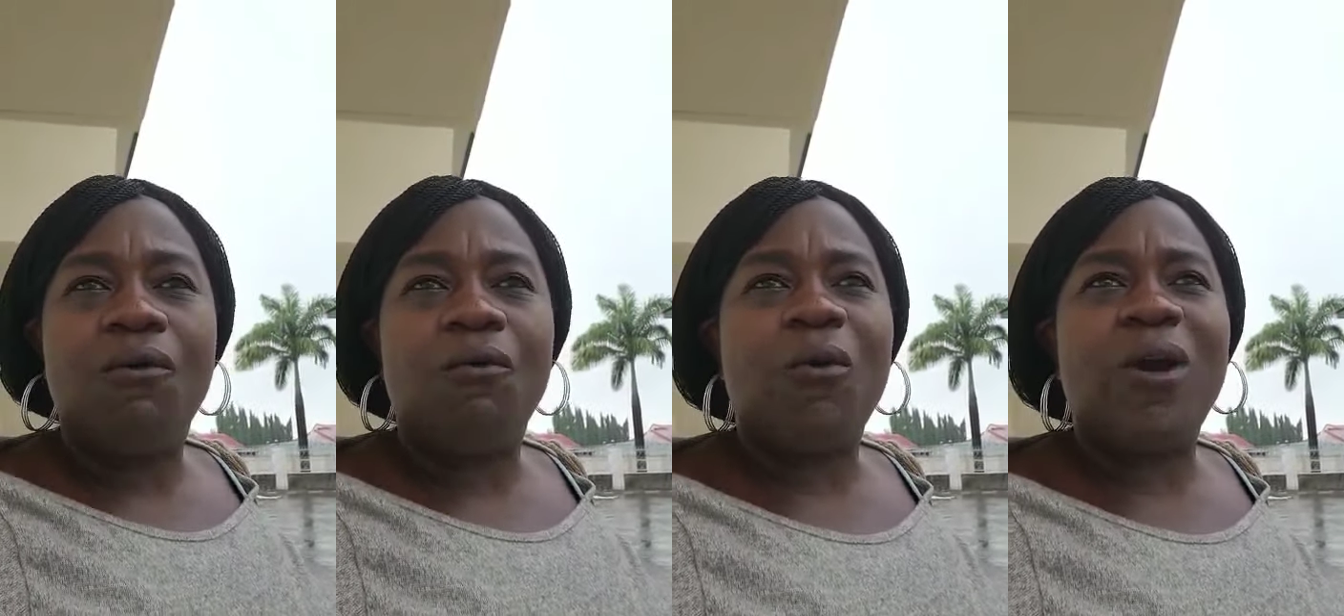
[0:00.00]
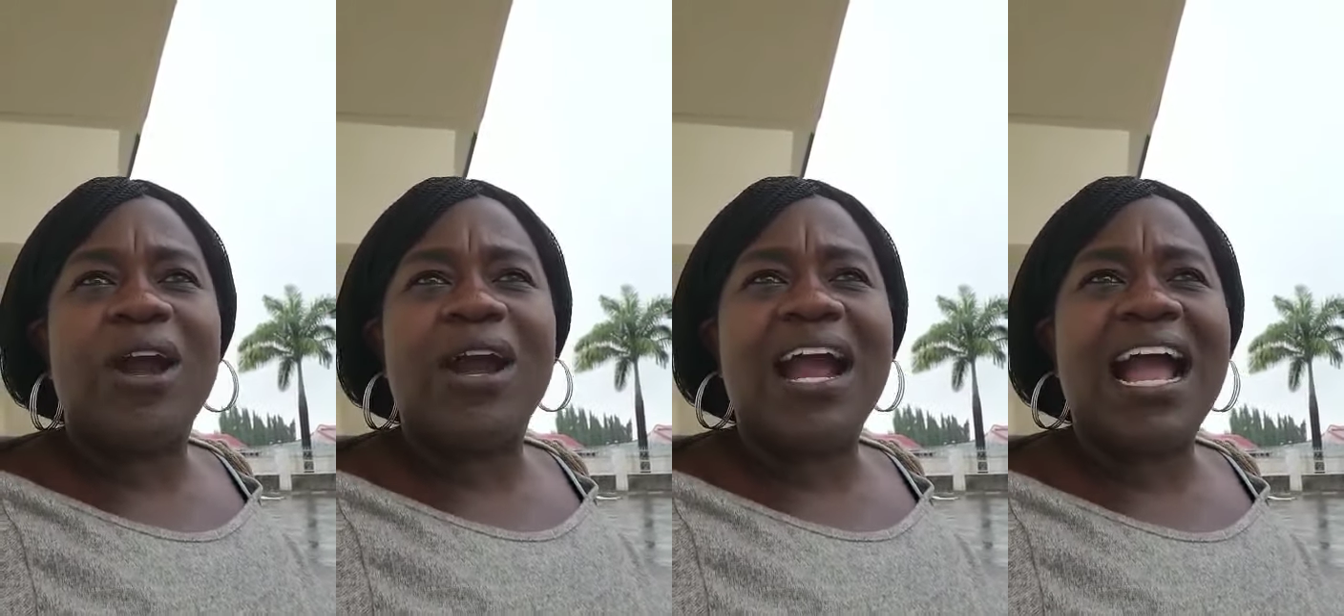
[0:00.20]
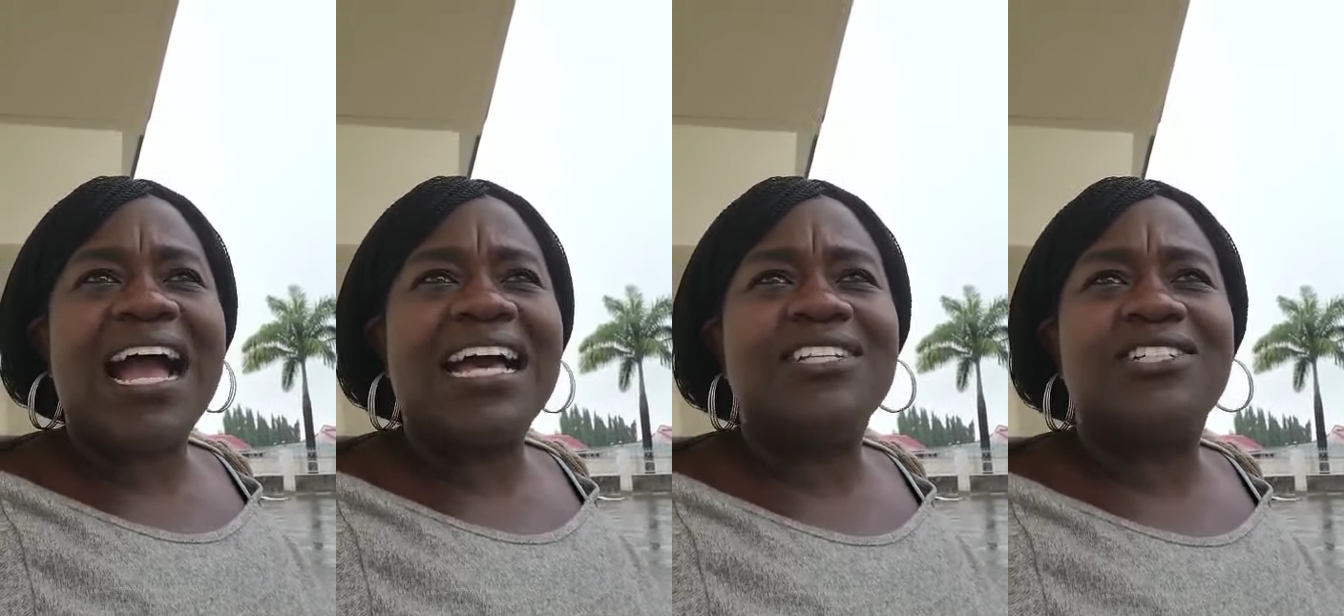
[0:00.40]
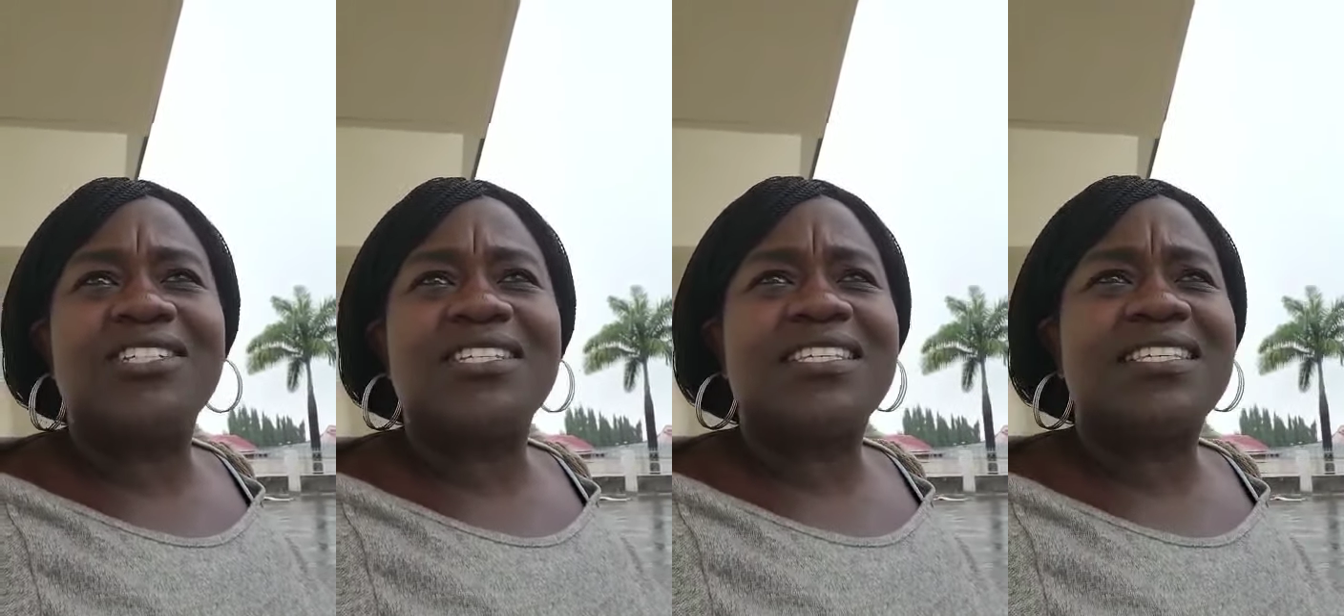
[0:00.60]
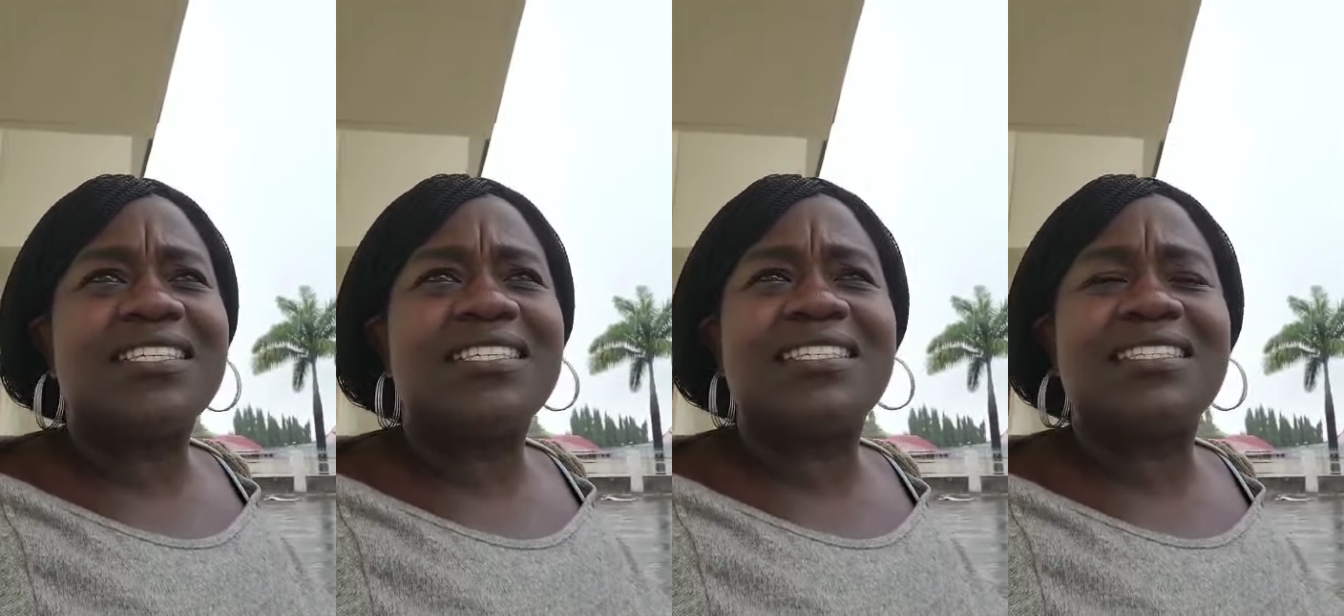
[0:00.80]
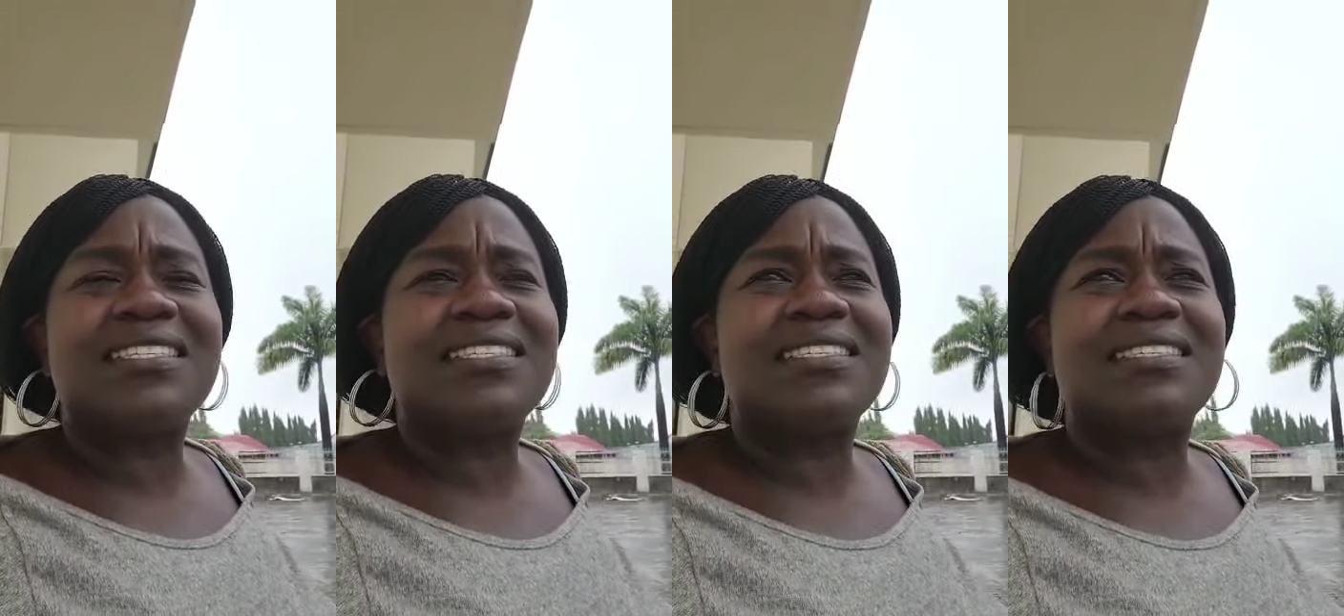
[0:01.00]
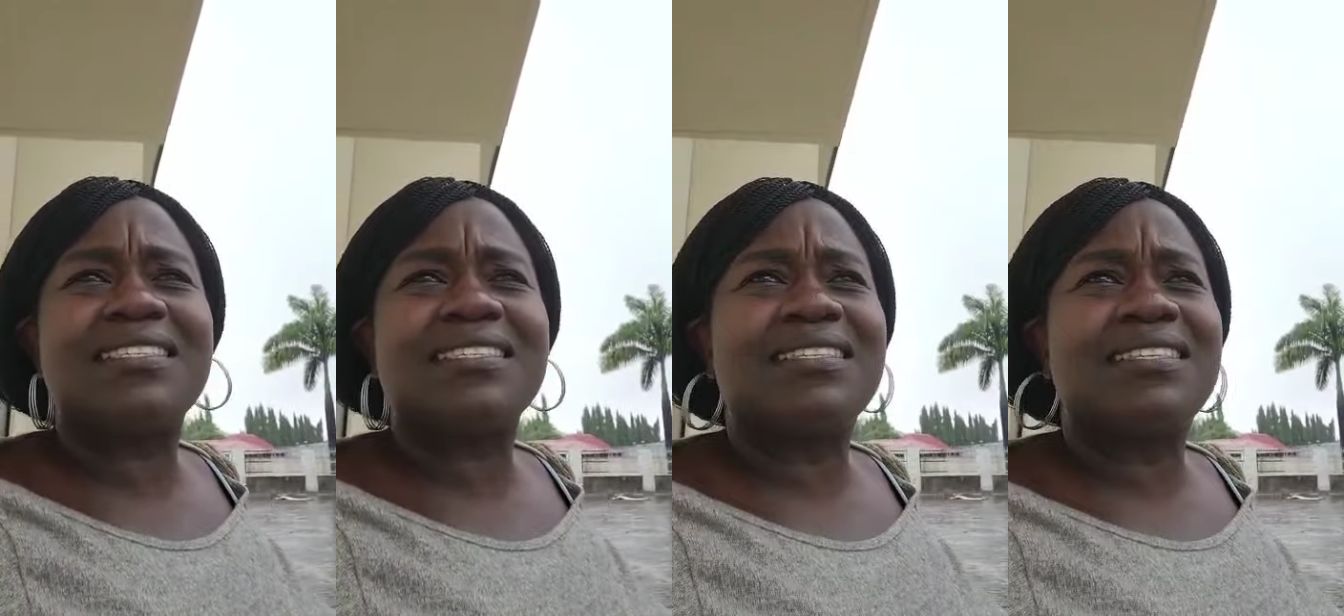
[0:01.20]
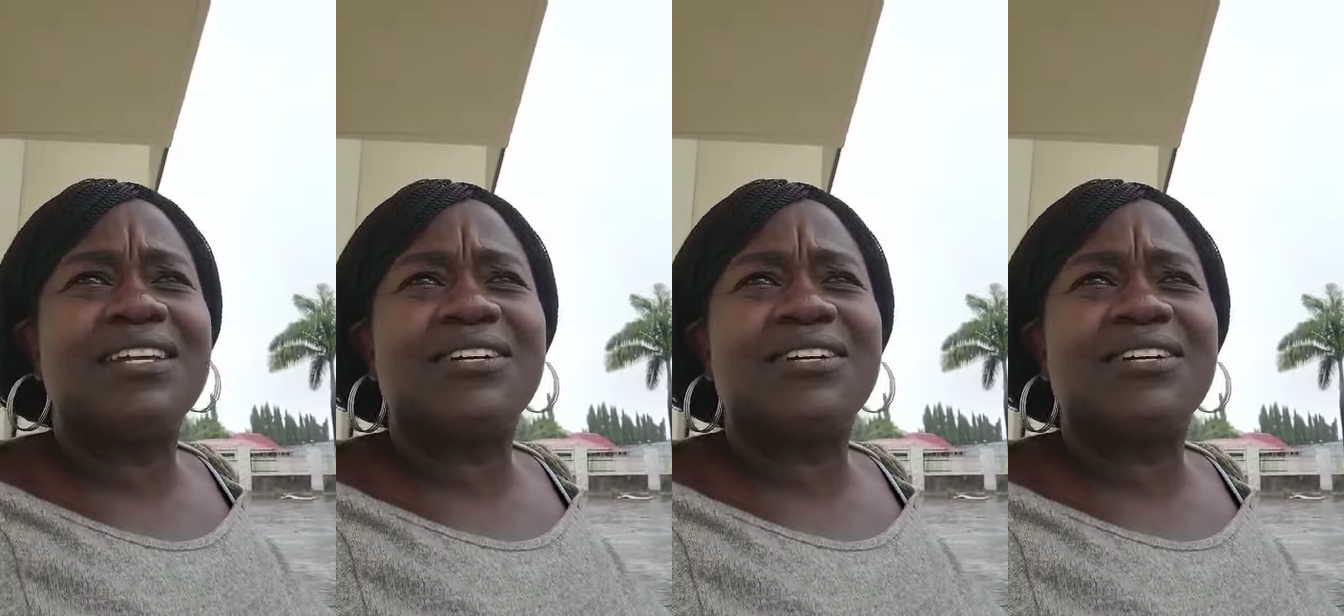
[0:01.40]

where I just,